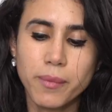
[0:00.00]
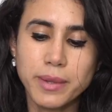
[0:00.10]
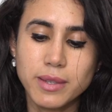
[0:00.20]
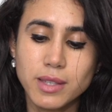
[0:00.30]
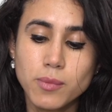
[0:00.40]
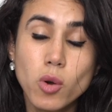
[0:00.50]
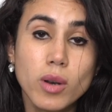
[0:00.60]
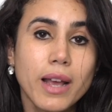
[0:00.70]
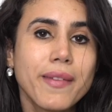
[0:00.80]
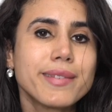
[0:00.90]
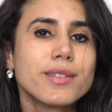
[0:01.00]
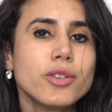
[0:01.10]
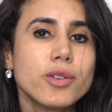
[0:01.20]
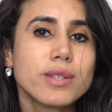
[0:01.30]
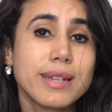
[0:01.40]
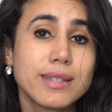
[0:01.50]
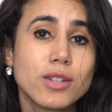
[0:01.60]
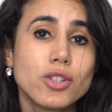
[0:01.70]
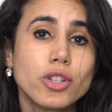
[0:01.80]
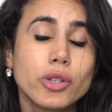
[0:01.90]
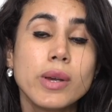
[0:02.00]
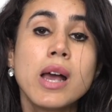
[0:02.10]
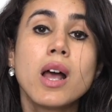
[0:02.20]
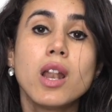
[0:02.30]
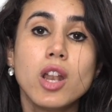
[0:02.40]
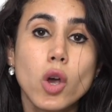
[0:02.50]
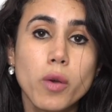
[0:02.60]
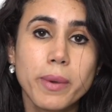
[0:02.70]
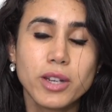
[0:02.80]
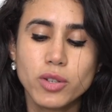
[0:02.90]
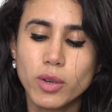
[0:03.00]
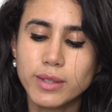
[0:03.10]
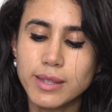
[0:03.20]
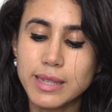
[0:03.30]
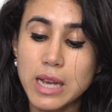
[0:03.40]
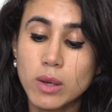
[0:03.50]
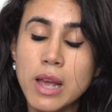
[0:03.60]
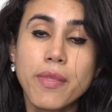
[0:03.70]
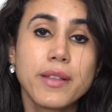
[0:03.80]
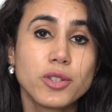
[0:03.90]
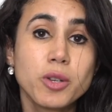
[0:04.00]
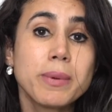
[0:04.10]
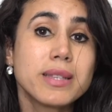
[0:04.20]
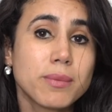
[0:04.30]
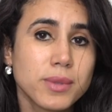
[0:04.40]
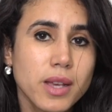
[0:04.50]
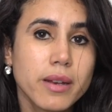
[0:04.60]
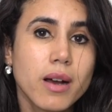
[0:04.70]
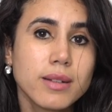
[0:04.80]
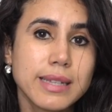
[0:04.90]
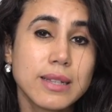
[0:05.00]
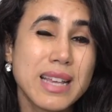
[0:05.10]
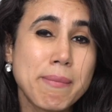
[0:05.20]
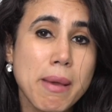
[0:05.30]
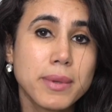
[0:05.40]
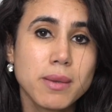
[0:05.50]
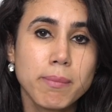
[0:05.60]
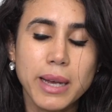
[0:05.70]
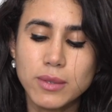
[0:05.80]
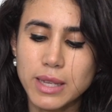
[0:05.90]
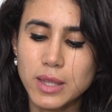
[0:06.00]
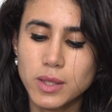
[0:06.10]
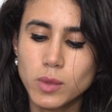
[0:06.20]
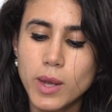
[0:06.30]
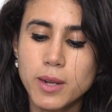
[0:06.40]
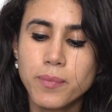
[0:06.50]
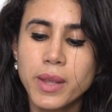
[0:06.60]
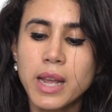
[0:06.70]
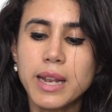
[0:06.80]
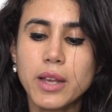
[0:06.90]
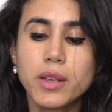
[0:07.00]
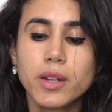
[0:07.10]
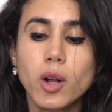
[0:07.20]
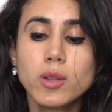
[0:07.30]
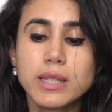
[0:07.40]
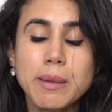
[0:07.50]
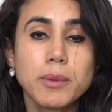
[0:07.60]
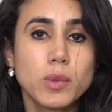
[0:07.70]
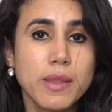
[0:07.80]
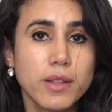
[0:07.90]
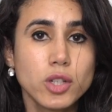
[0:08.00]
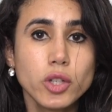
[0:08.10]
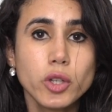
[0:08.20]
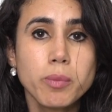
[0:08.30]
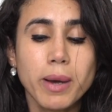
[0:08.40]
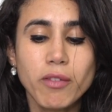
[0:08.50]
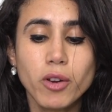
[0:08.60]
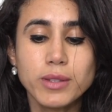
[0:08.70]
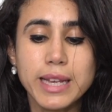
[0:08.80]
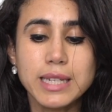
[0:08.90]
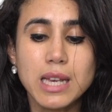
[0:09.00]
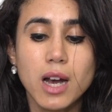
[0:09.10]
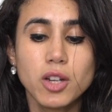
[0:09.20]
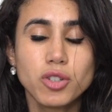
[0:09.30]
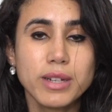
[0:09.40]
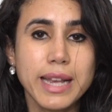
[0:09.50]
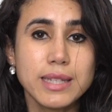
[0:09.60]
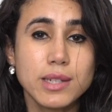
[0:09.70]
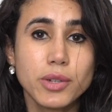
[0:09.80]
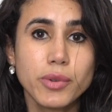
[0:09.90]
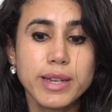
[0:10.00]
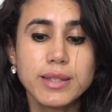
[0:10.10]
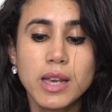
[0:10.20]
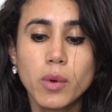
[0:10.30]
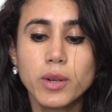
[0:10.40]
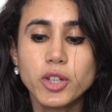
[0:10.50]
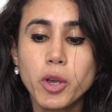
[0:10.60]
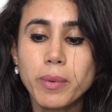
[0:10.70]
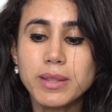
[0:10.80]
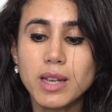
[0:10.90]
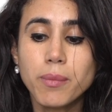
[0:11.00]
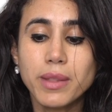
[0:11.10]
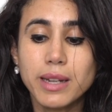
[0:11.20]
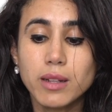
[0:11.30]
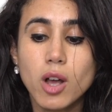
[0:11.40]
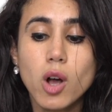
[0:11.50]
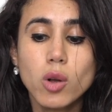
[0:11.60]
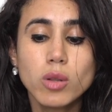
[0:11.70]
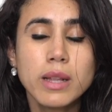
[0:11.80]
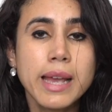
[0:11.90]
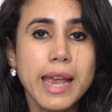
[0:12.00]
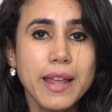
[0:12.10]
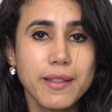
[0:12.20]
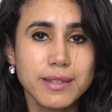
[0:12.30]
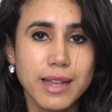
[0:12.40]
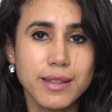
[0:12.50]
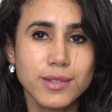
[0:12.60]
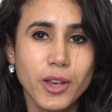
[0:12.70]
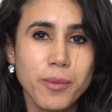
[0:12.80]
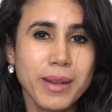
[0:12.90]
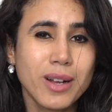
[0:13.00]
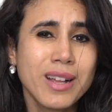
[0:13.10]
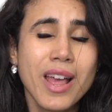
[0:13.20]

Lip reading: and this is smaller, and this is used to listen to lower pitch noises. Now, this could be some certain heart sounds and maybe some bowel sounds as well. Now, you can alternate between the two by rotating it 180 degrees, which opens up the little hole in the stethoscope. Now,